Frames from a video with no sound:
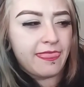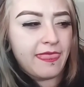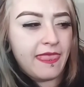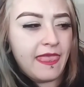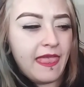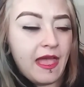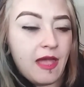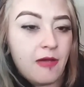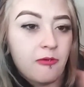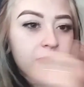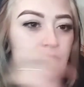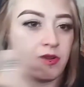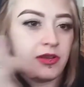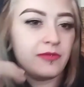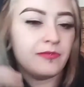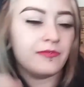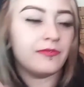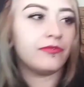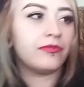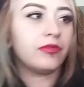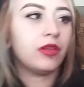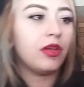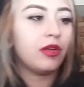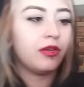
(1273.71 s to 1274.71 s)
that
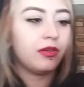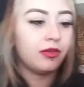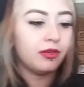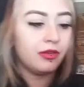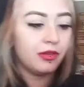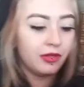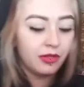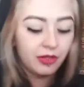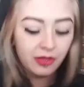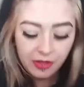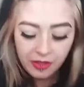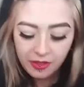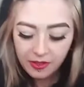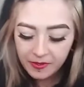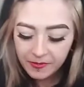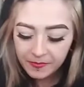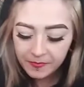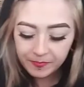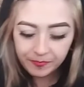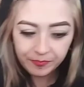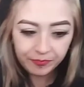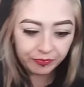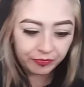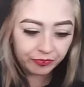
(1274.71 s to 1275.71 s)
one.
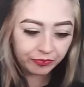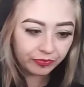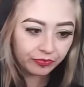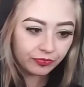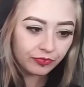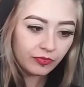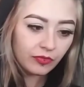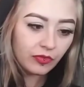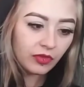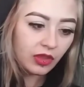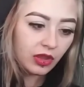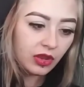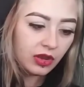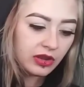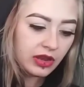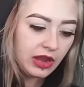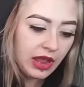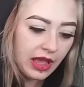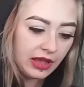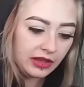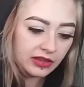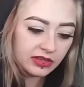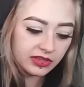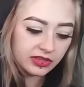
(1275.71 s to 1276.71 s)

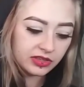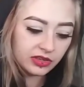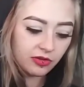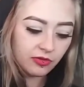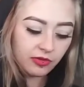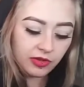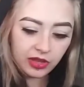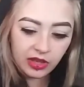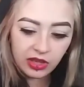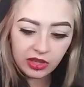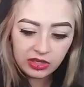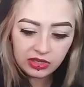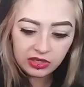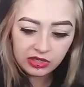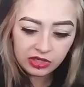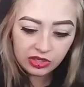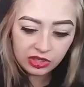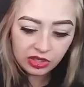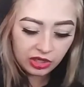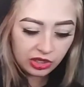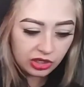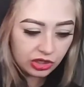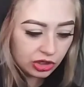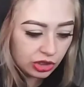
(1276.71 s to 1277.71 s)
Next, going into
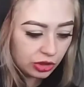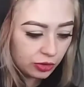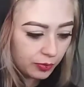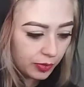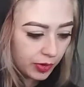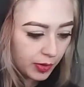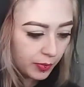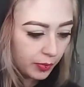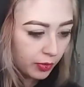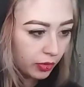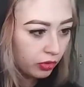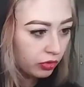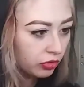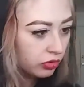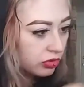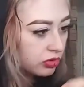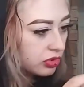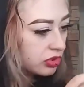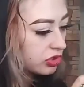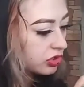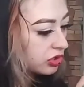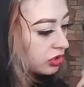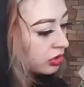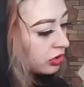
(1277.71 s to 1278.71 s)
the two
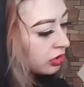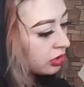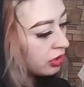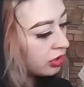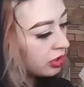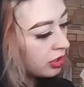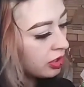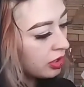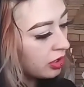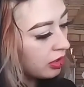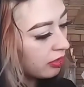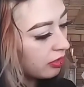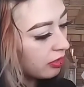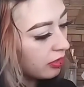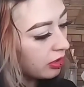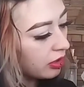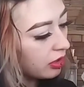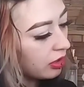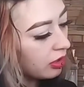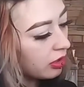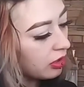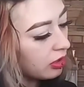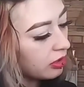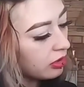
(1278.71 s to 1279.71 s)
purples,
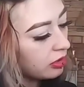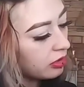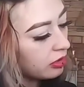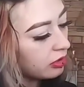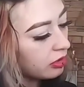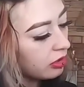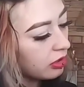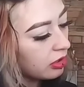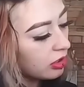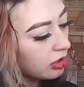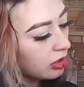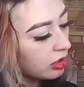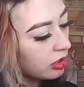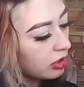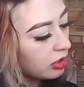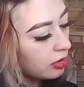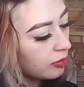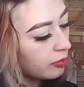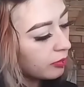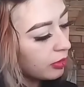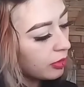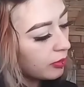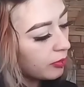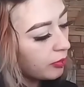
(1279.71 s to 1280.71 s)
the dark
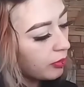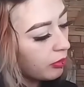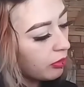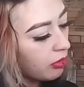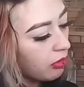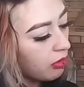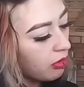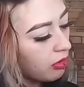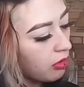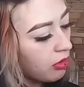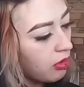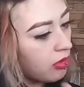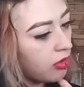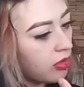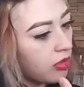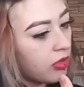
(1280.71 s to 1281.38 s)
purple,